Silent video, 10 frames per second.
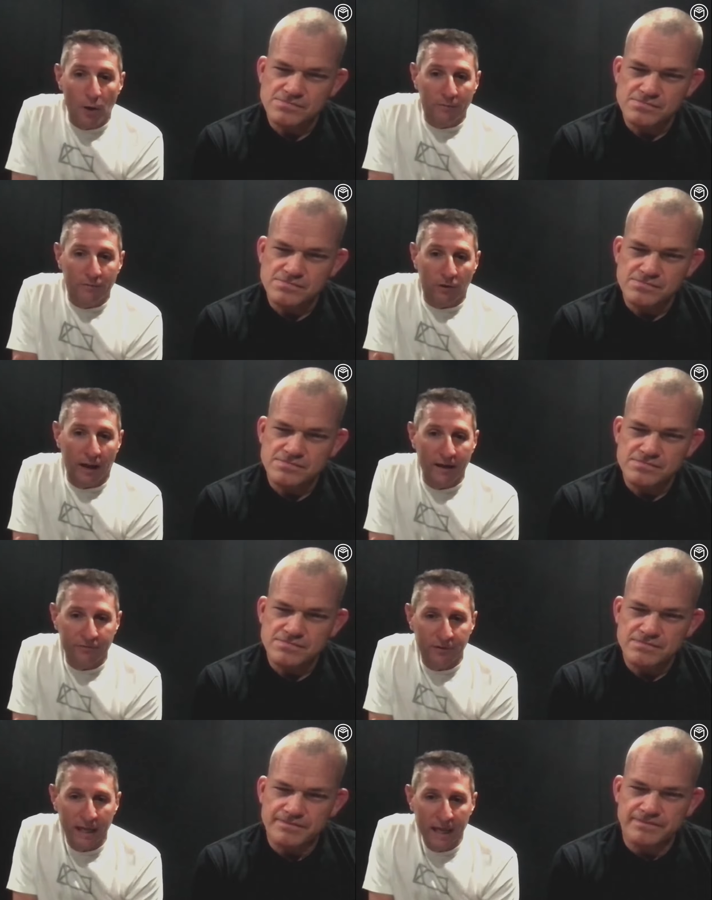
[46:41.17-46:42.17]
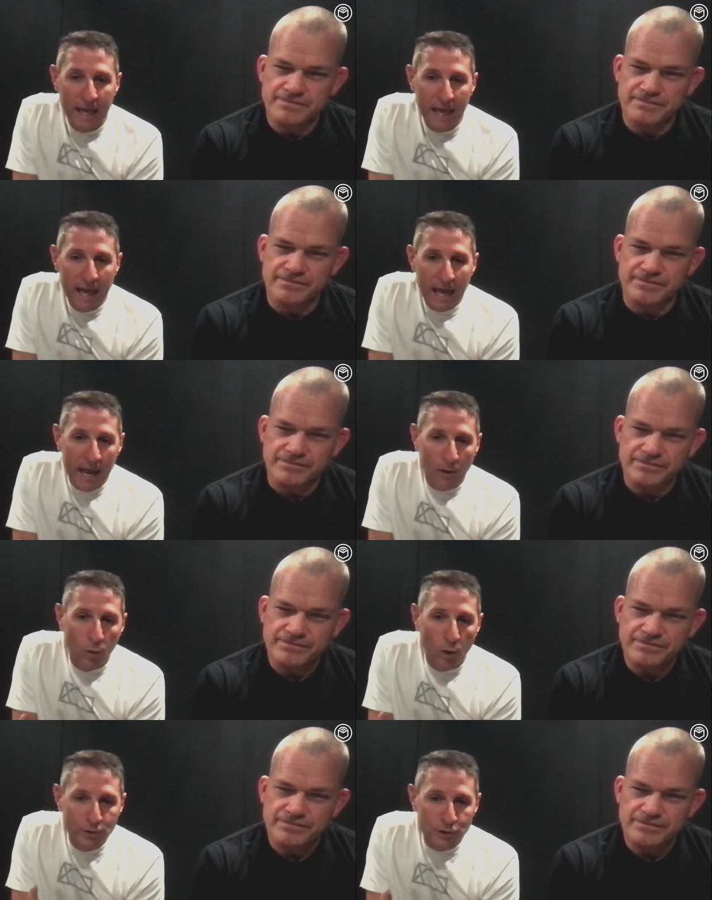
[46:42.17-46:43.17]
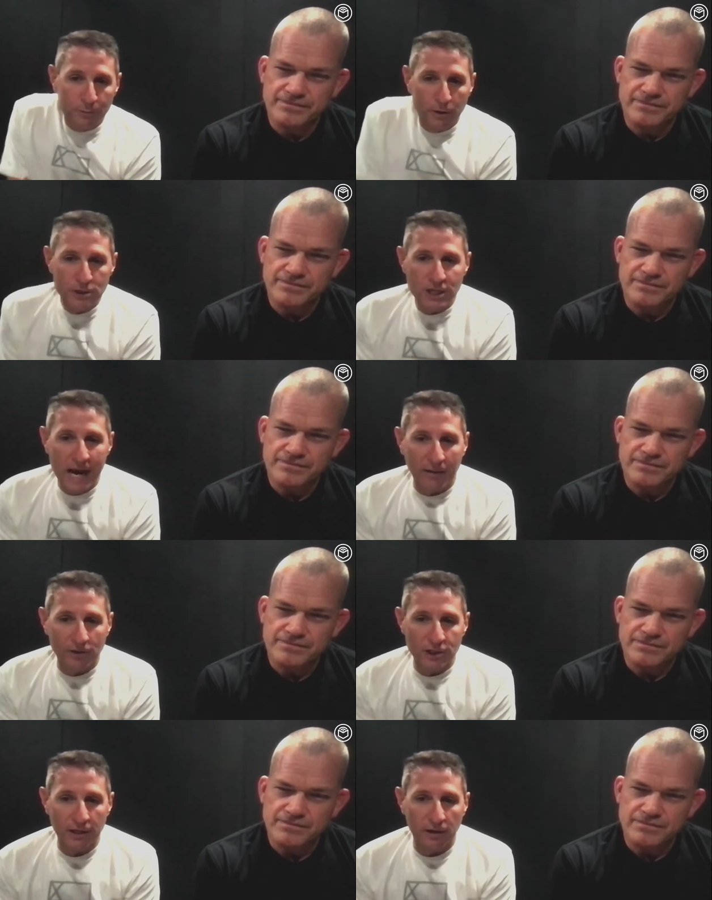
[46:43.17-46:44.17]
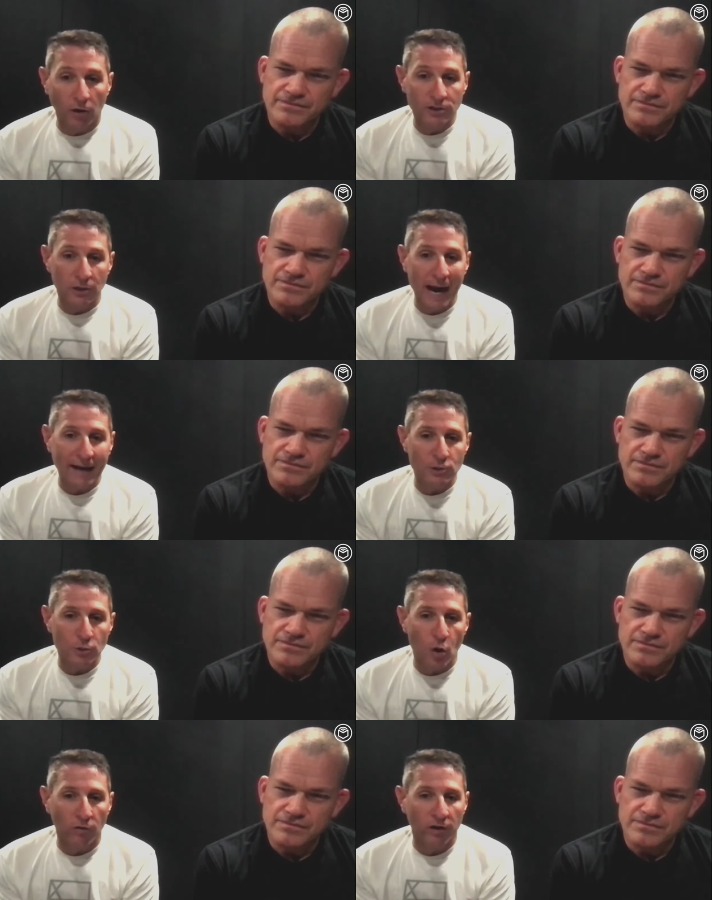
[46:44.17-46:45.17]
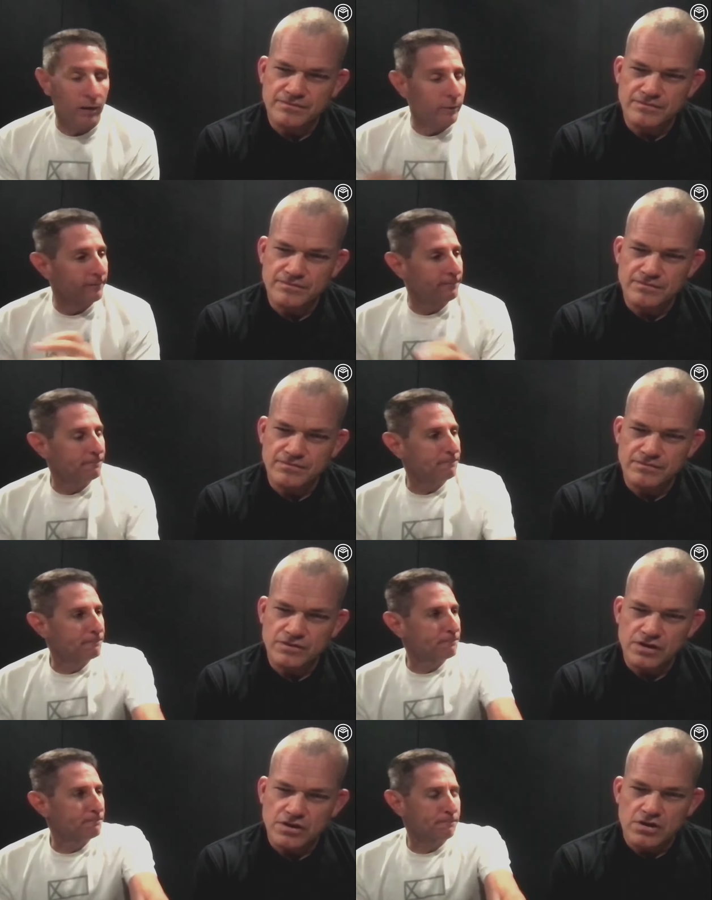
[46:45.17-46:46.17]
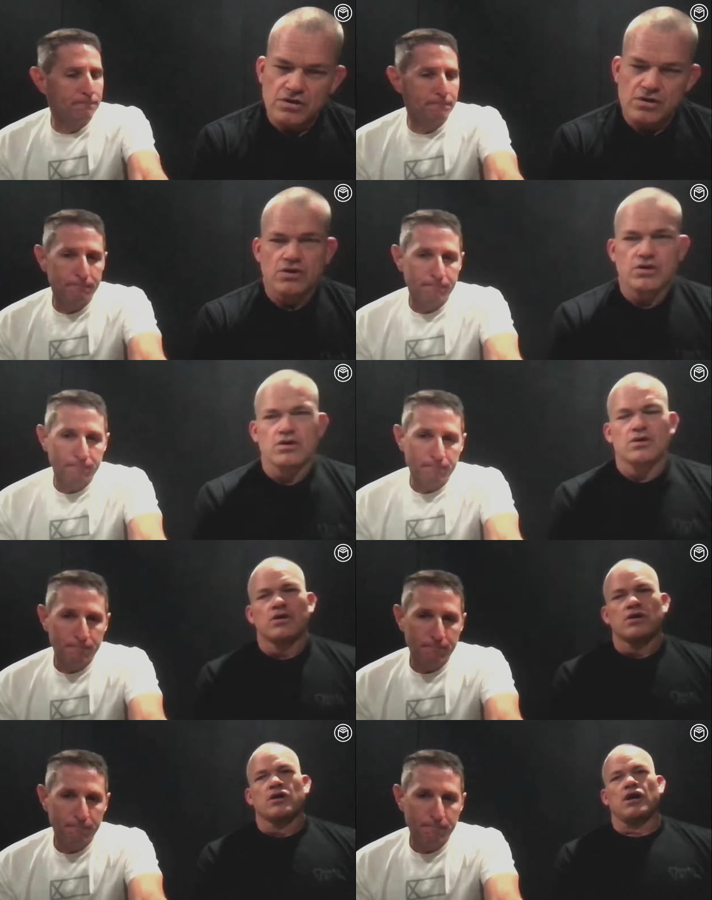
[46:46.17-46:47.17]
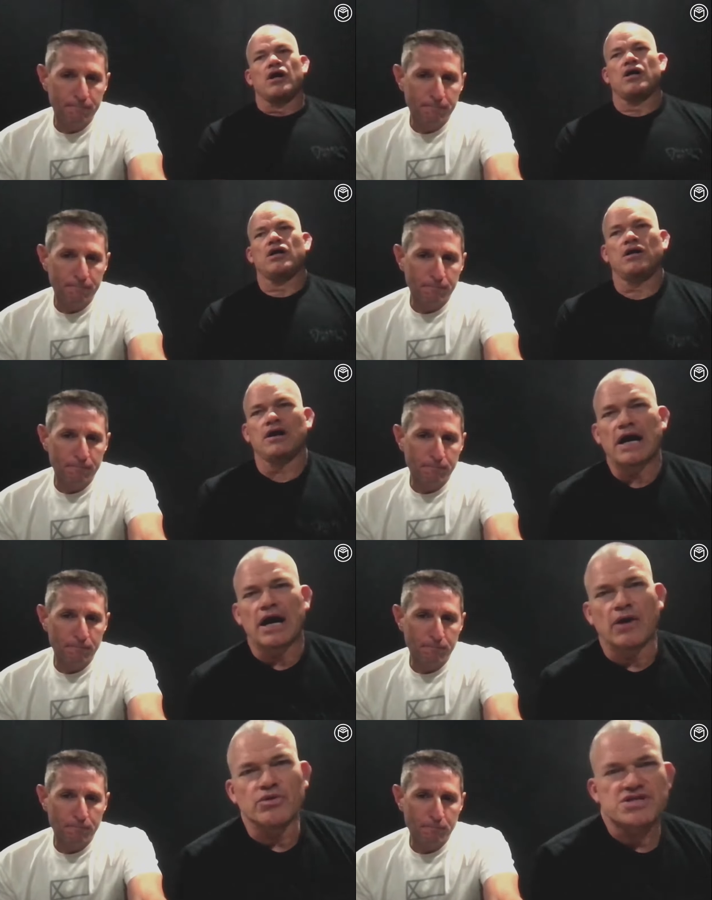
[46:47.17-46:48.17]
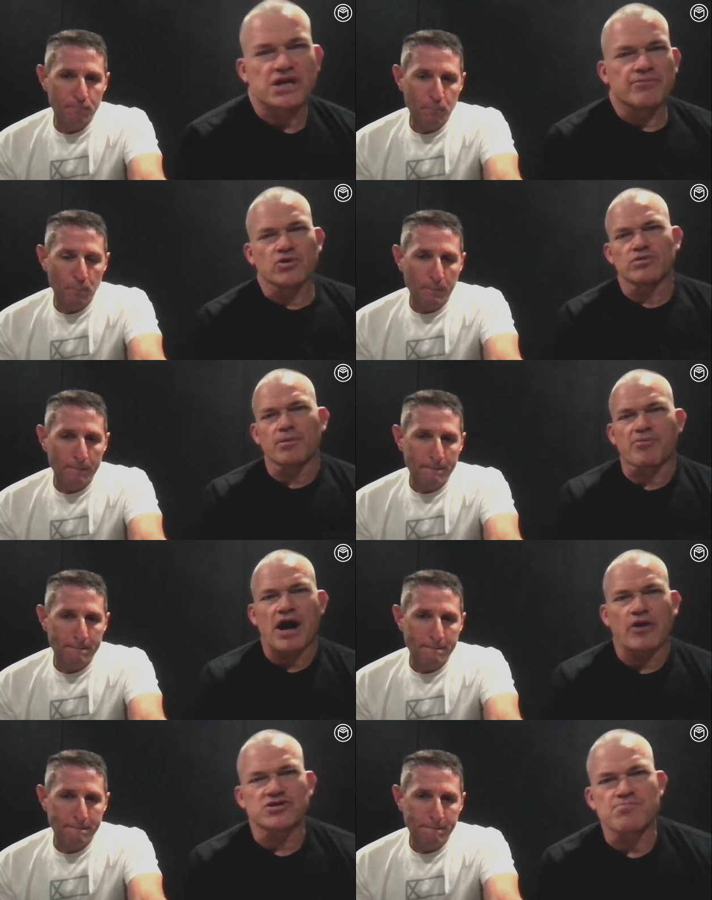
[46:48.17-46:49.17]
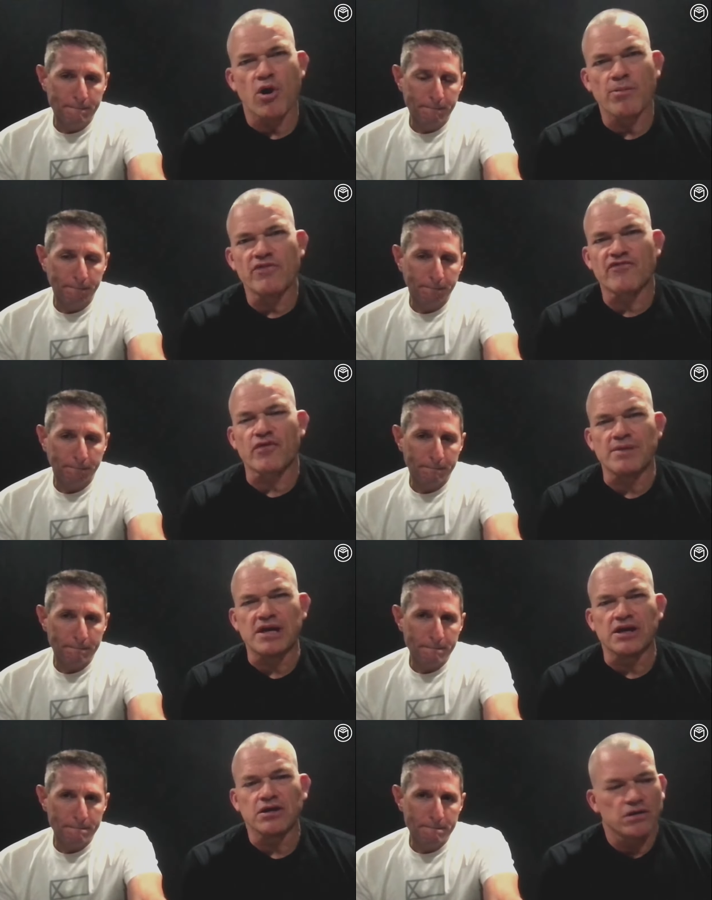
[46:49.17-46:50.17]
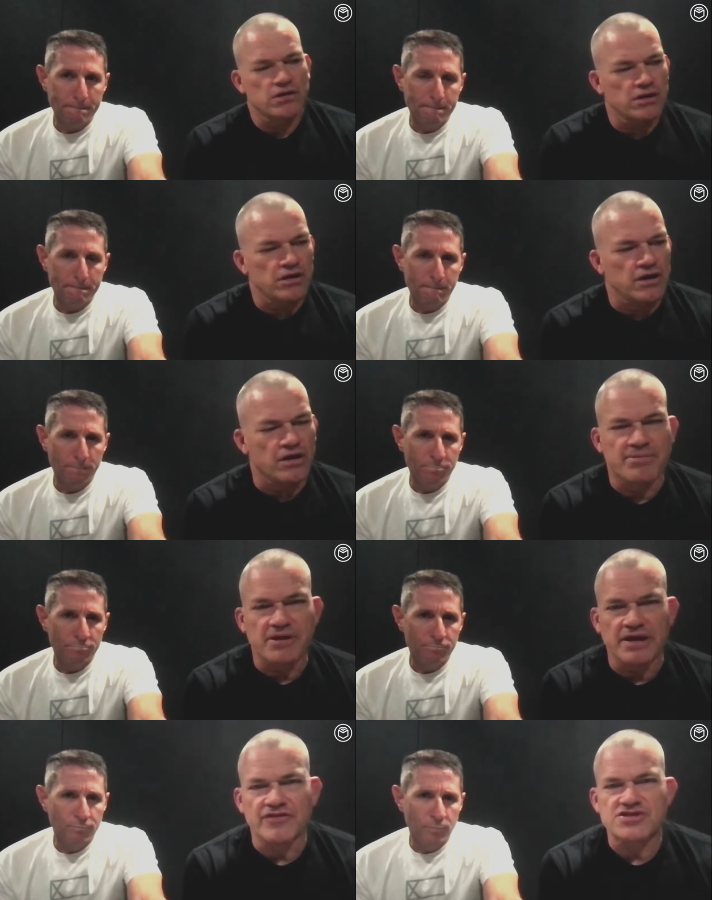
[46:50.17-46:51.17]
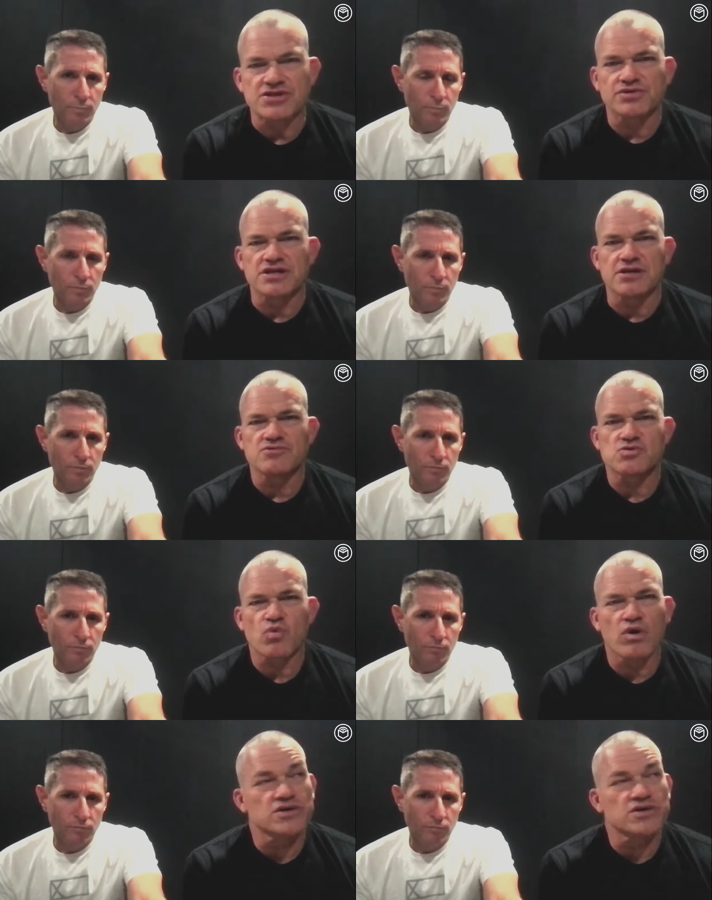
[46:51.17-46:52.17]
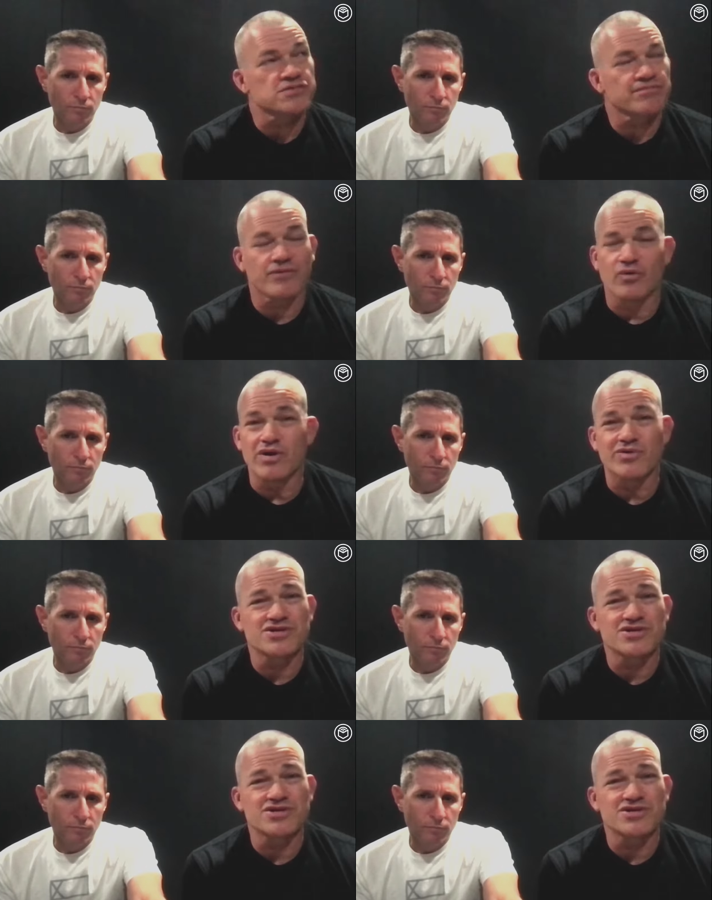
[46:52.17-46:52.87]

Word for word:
Speaker 1: of your life Mm-hmm. and what was your most challenging? Also, how did you overcome it?
Speaker 2: Uh, I would say the, mo- the proudest moment for me eh, in the SEAL teams was we were just